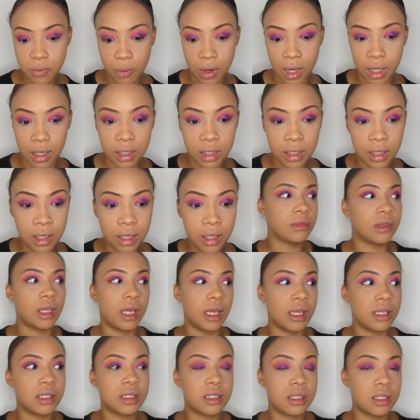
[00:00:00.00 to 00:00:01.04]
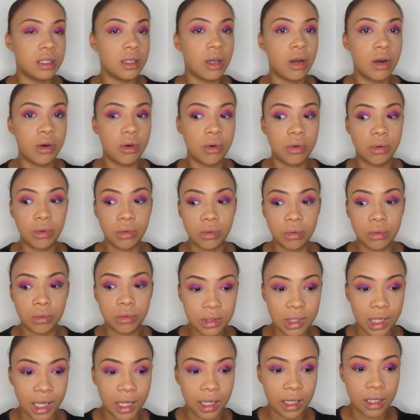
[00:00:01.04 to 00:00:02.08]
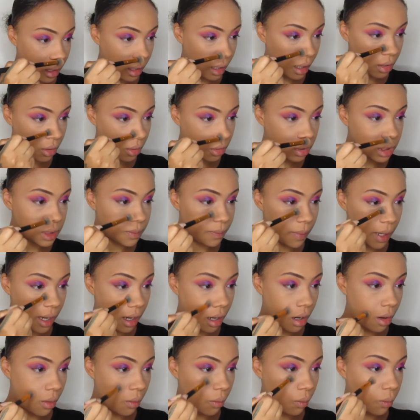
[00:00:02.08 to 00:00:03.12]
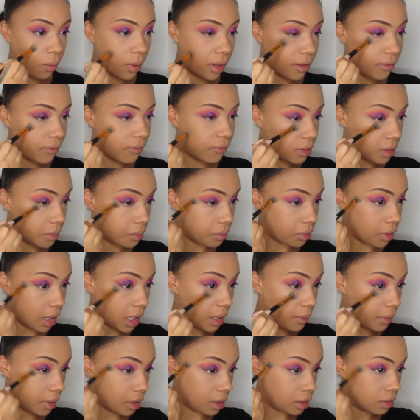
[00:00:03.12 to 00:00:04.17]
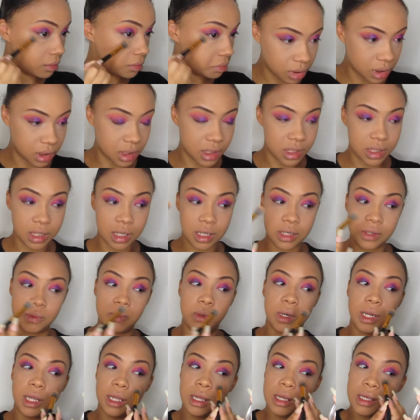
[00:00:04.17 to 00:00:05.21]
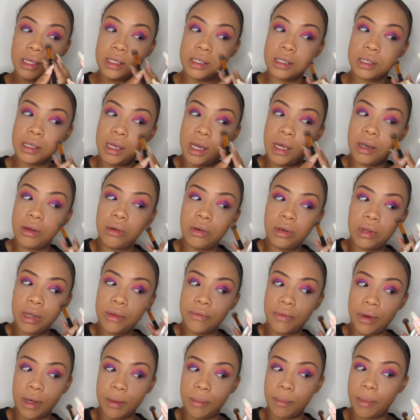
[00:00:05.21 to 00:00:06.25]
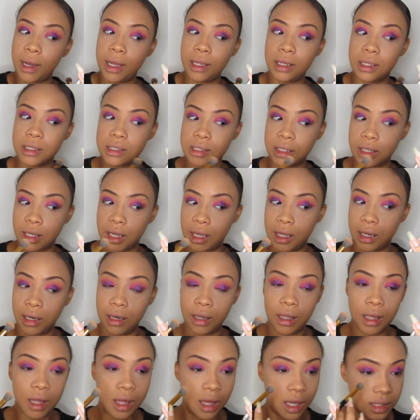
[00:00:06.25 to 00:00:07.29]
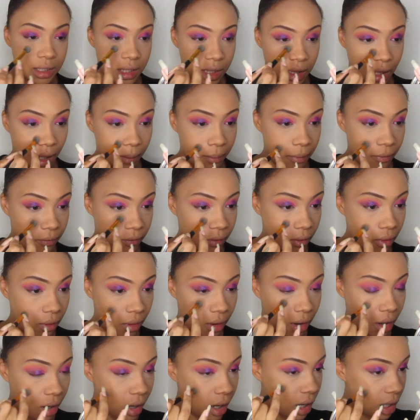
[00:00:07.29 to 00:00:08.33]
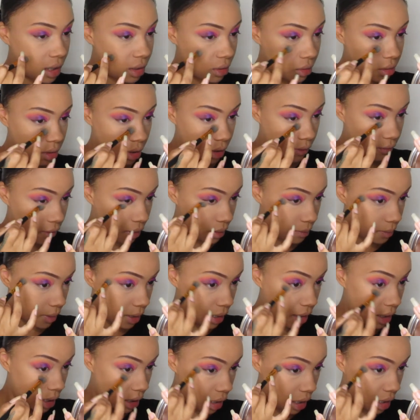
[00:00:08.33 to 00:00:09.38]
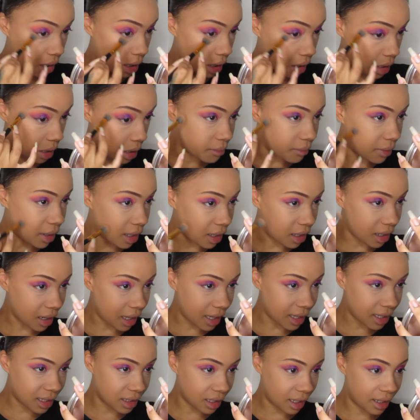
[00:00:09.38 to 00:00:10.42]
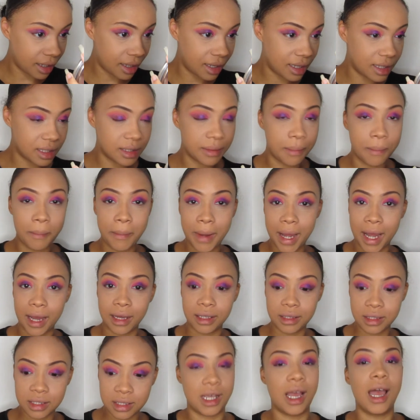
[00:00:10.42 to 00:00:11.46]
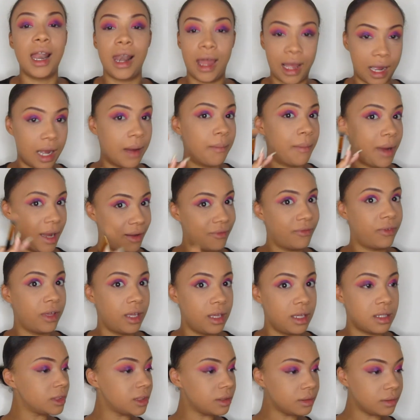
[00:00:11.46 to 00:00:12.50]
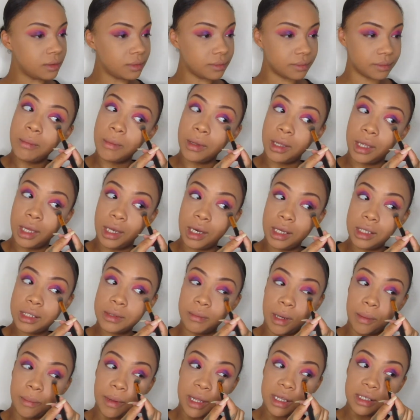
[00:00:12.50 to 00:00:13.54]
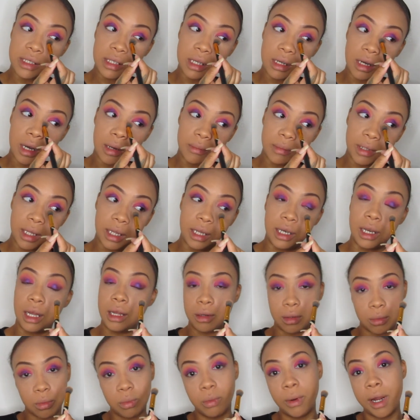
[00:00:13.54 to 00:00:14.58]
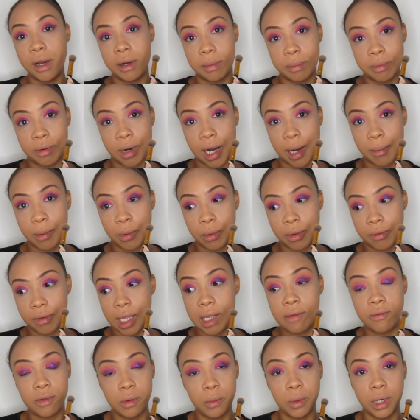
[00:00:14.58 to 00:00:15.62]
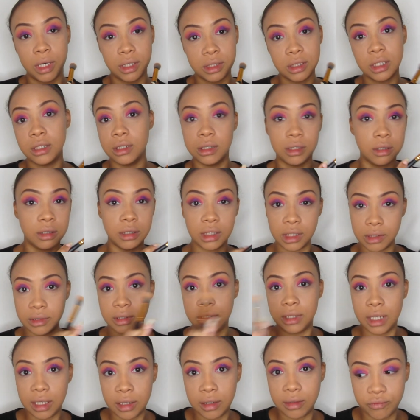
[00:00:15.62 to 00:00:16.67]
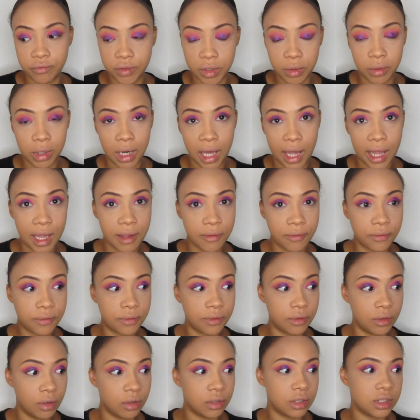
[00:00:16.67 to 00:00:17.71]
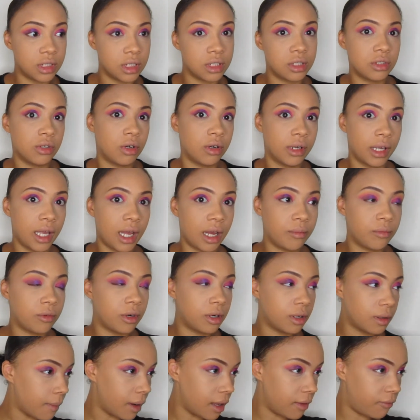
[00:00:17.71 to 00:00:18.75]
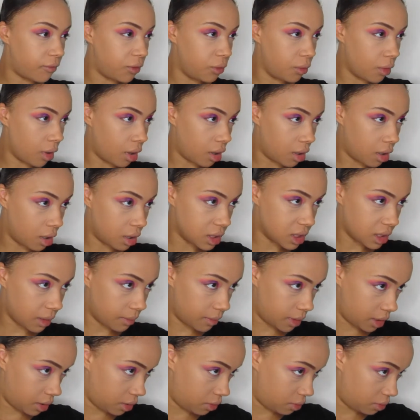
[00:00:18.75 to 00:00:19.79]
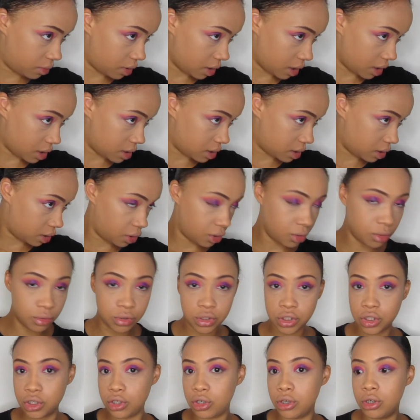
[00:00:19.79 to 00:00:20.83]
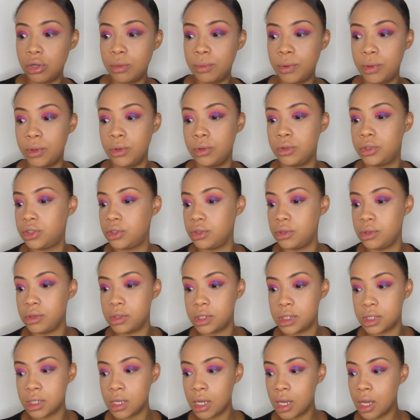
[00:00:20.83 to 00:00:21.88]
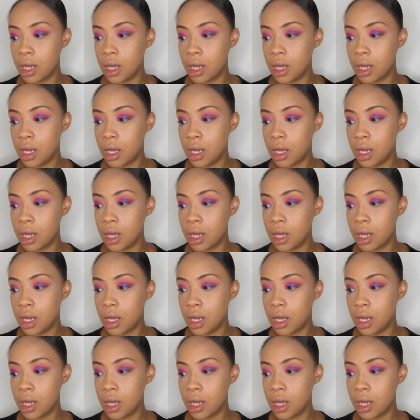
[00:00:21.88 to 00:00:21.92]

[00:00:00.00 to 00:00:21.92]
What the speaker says: one, there's no, like, it looks better with the primer. Just is what it is. I don't know if I'd buy this again. I said that before. I don't know if I'll buy it again. But I like that it is matte. I like a matte face. So yeah, that's my basic update. Like, wear a primer with it if you want it to look good in real life, not just on camera. But if you are somebody who does YouTube, who shoots